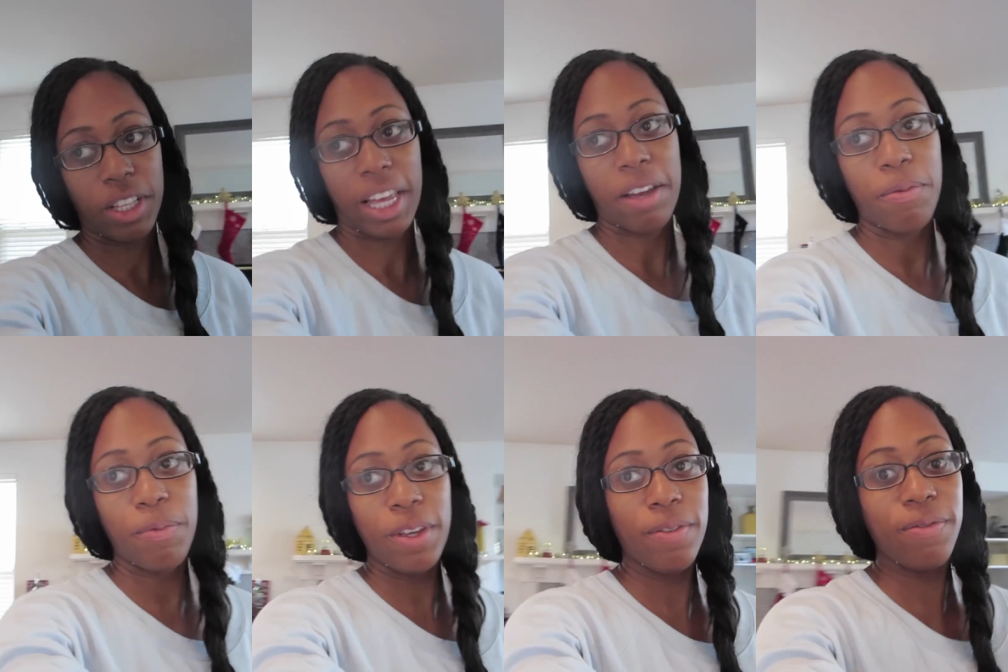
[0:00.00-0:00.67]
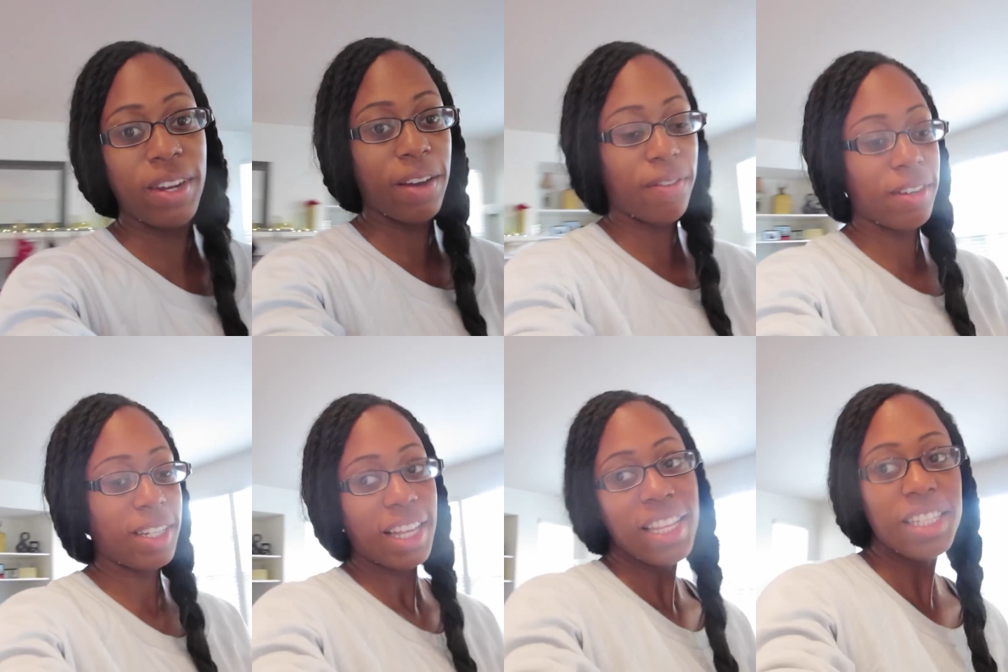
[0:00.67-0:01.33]
Like, we've never
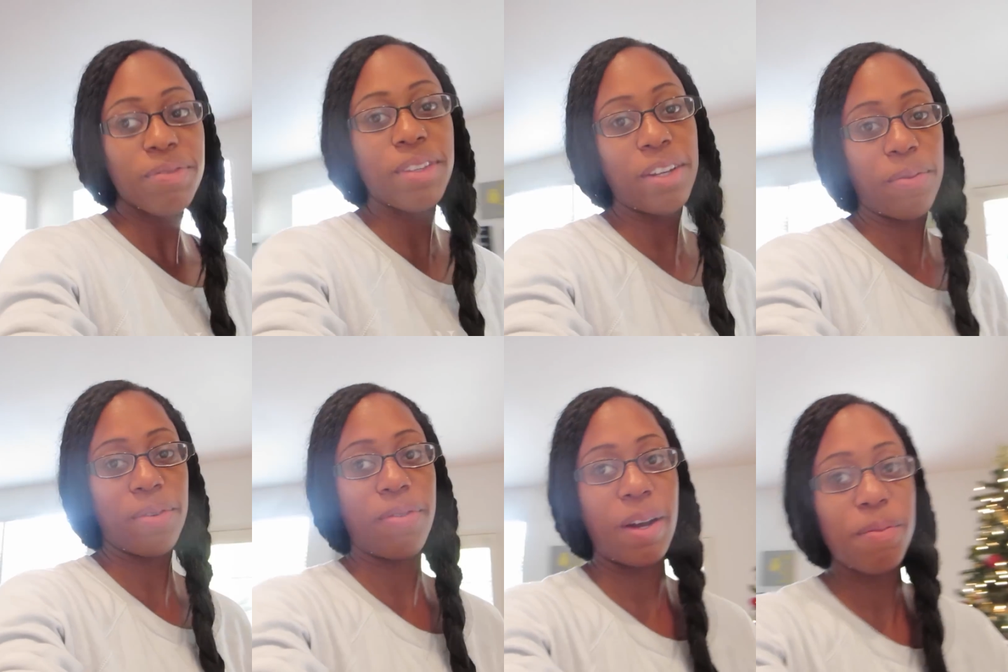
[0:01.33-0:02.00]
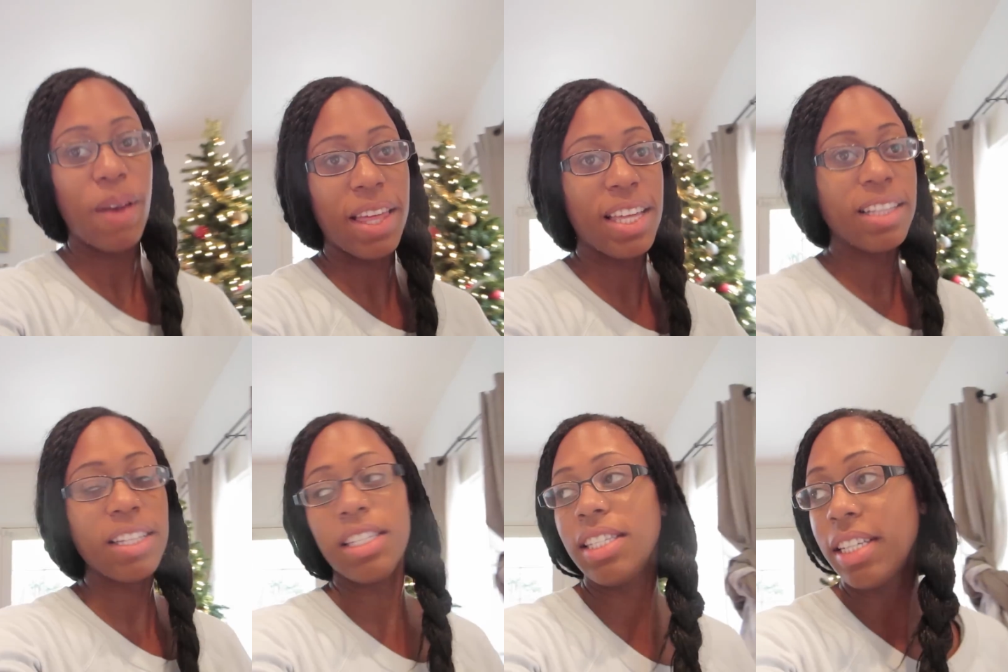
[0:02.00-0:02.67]
done this with her before. I think
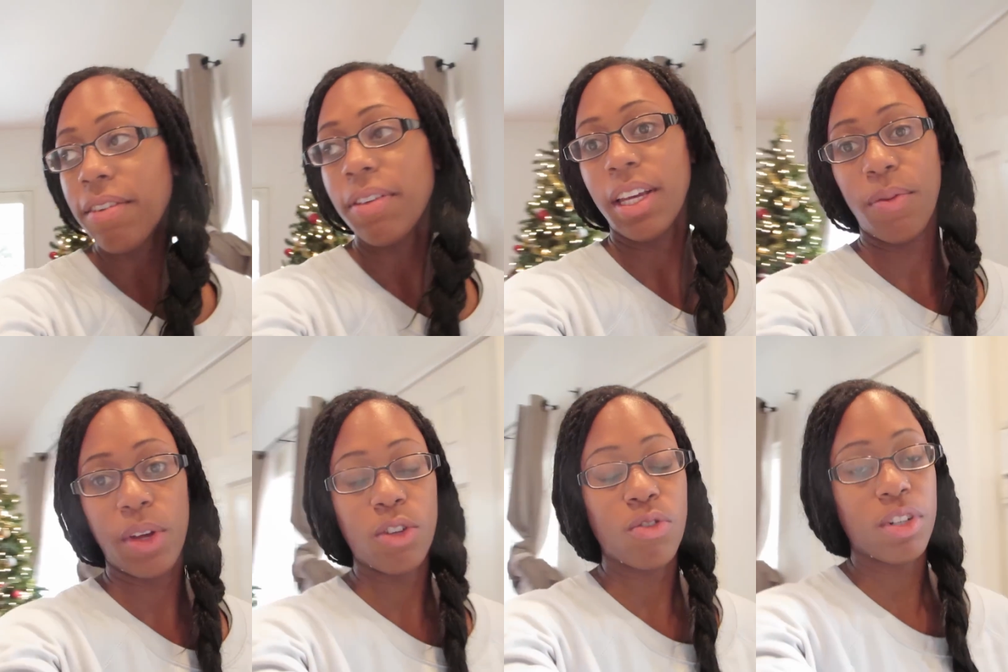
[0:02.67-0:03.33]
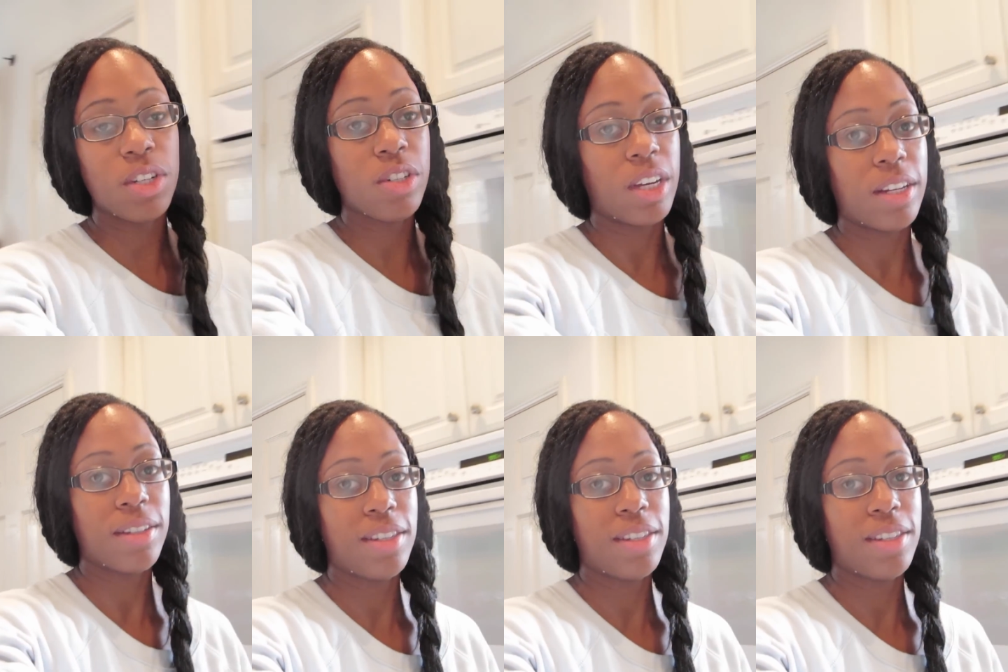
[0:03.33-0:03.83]
this is definitely gonna be a tradition.